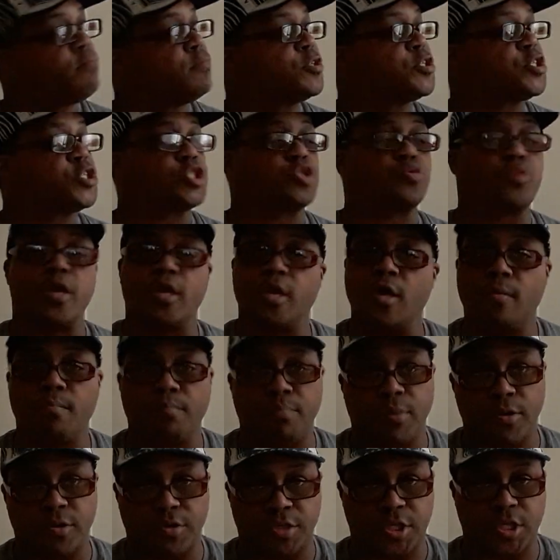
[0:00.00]
Straight up
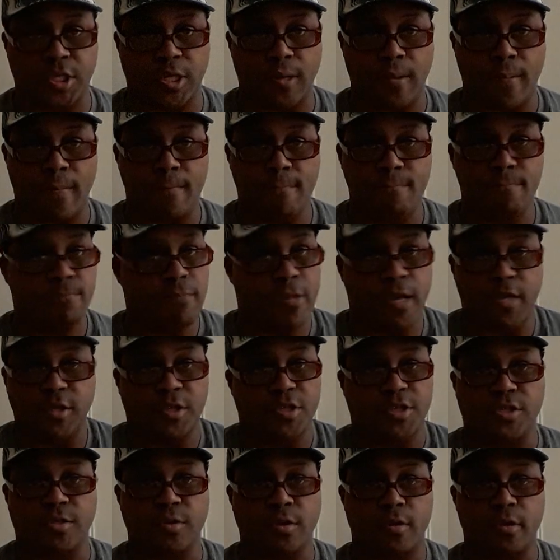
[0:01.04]
bullshit. End of
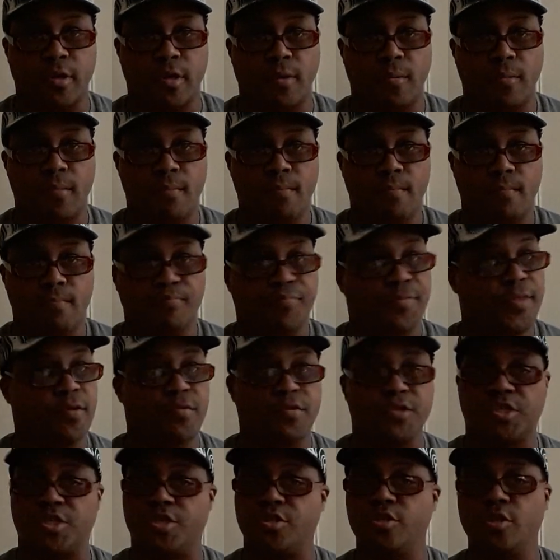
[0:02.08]
story. There
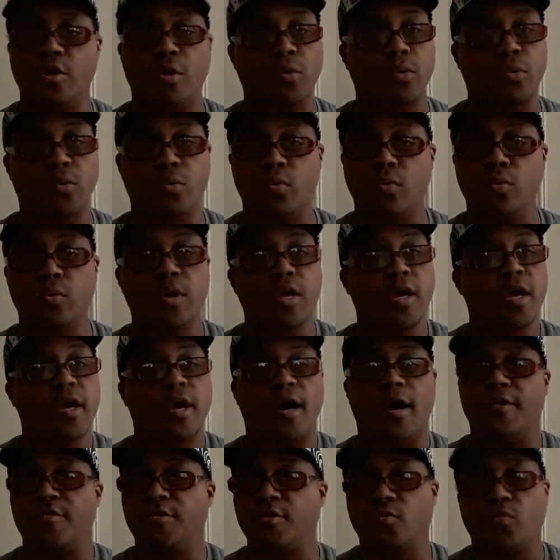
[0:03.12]
is no
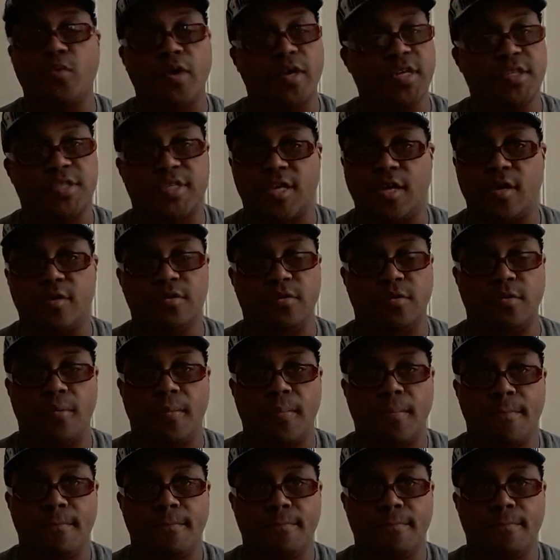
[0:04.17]
other way to tell you.